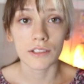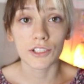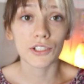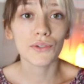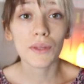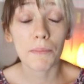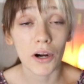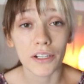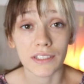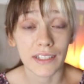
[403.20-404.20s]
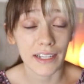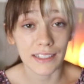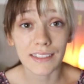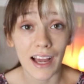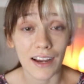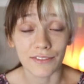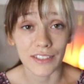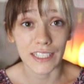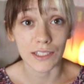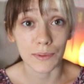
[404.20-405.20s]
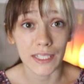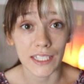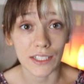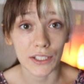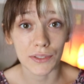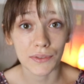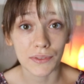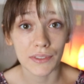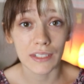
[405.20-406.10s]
To the part that is confident within you,